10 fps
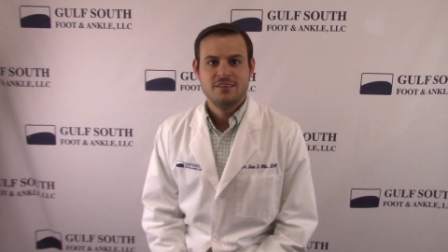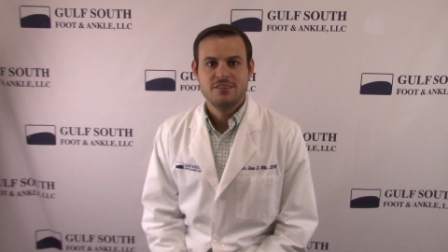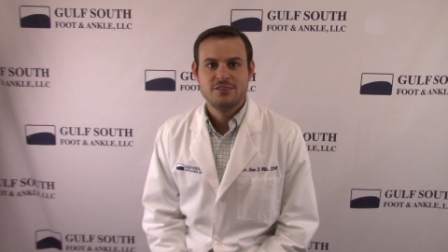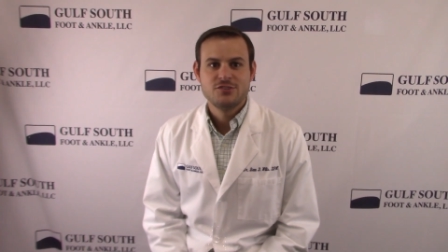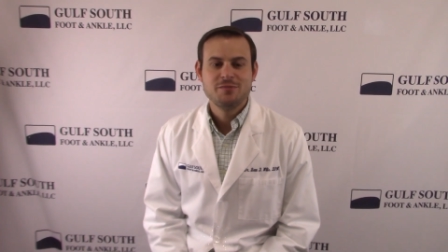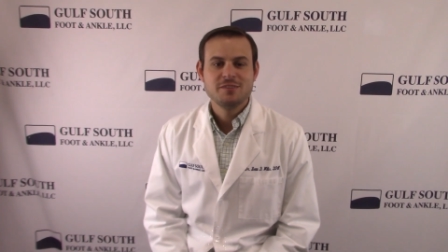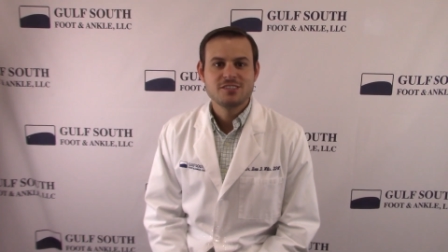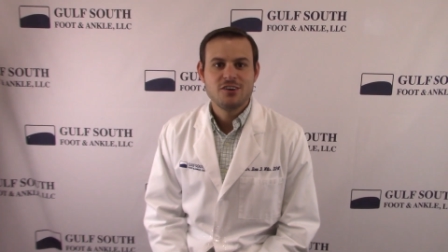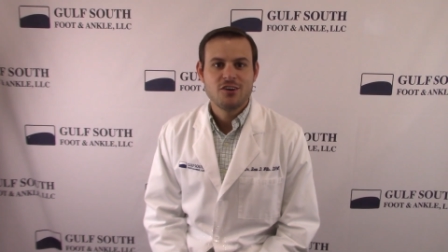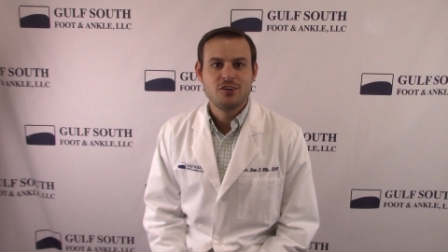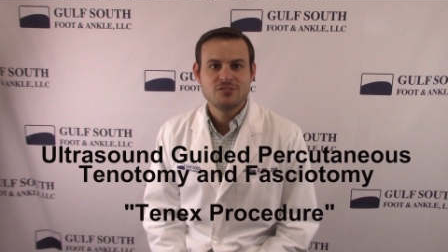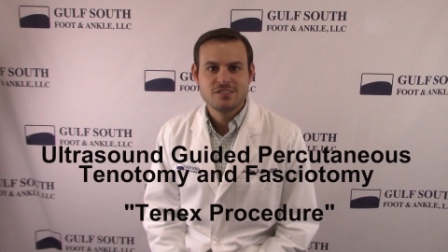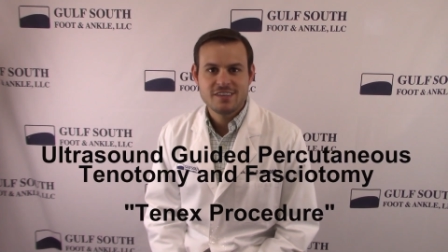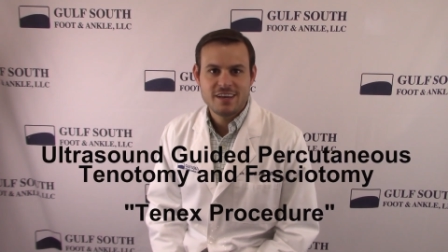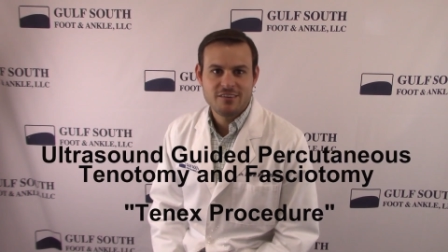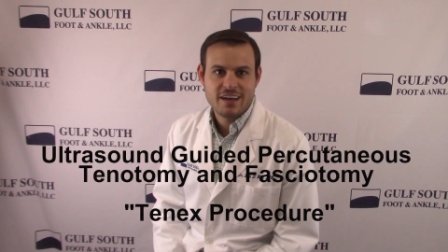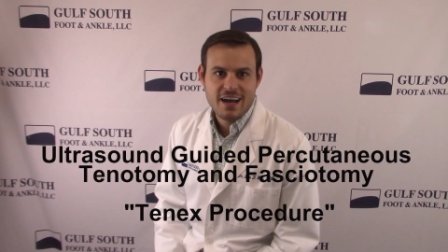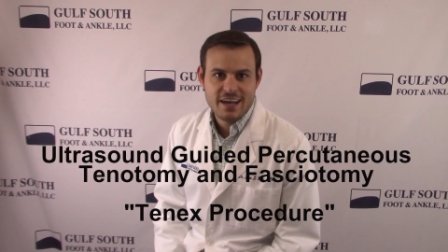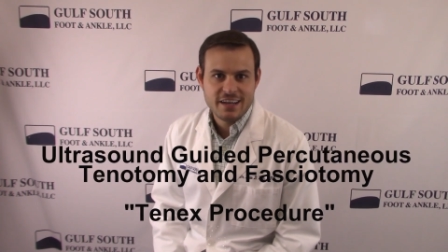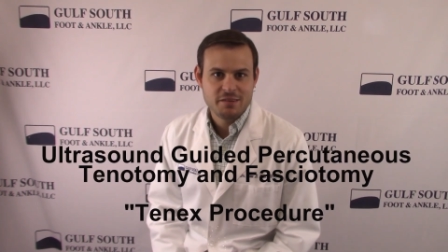The treatment is called
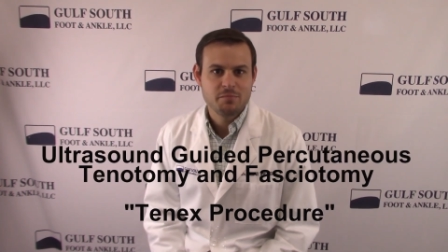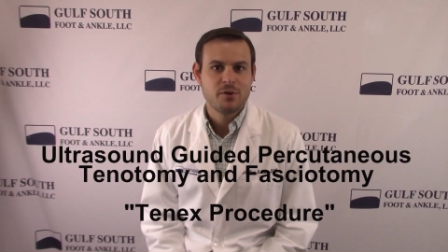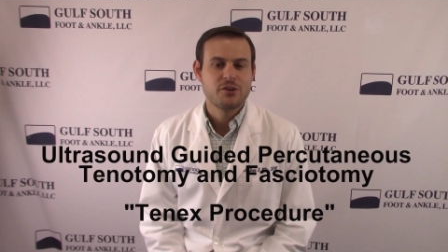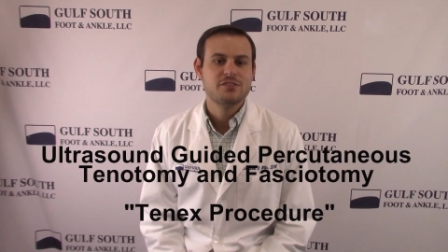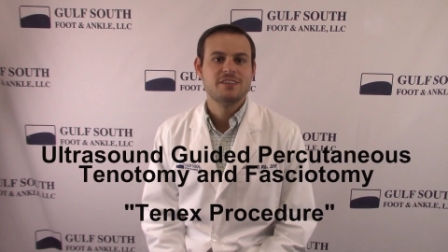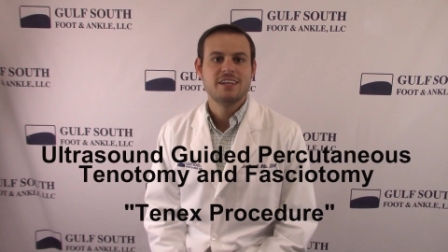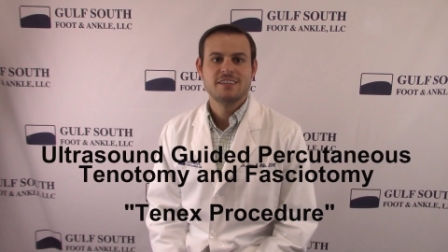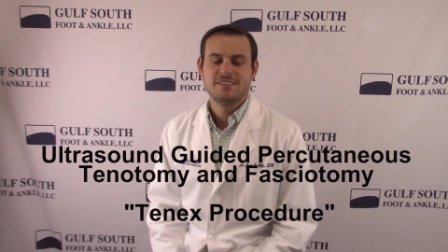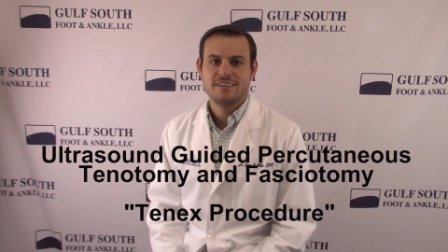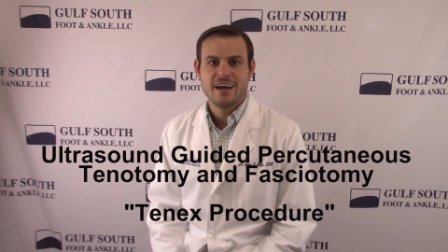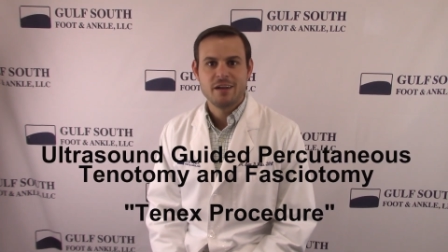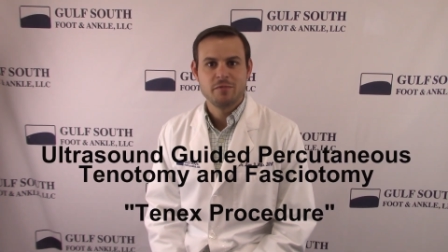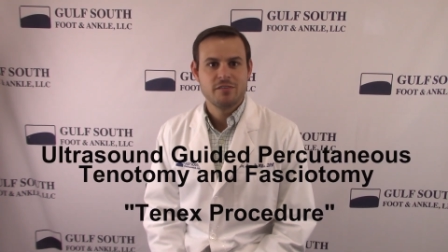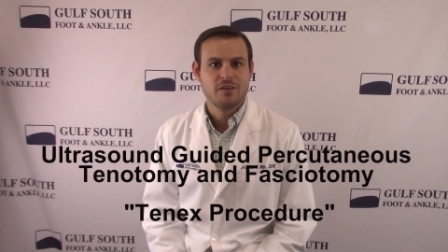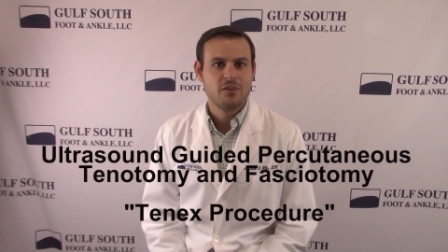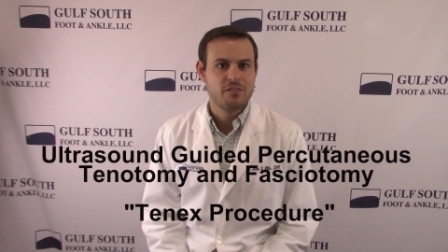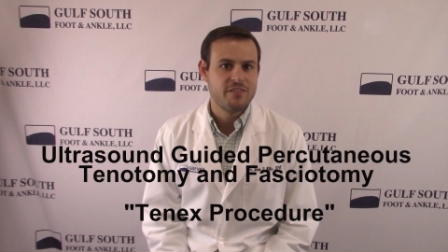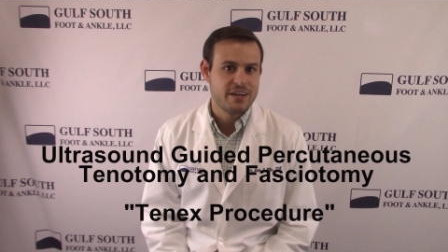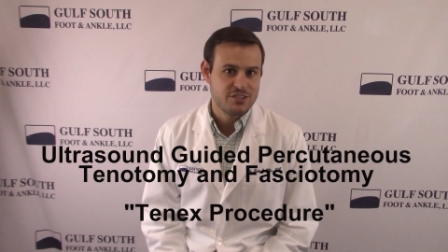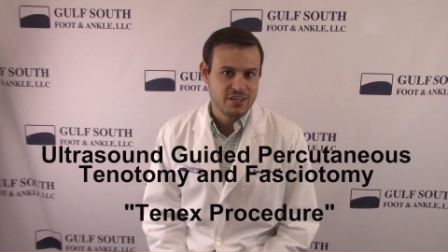ultrasound-guided percutaneous tenotomy or
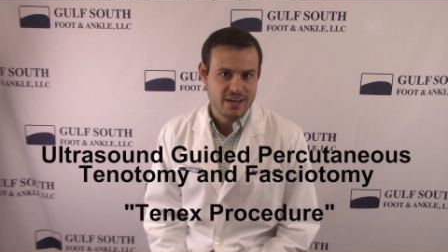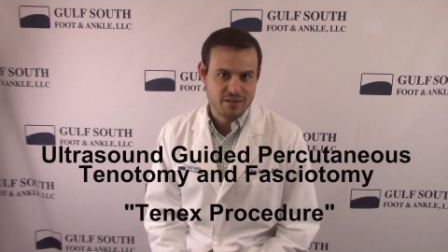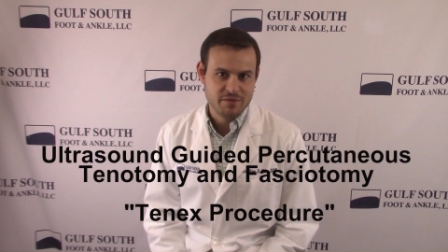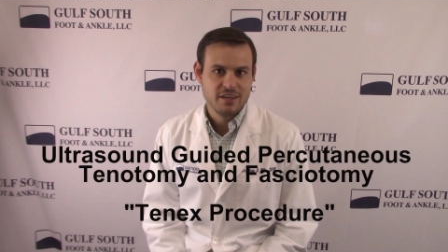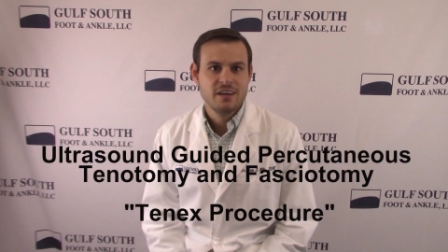fasciotomy.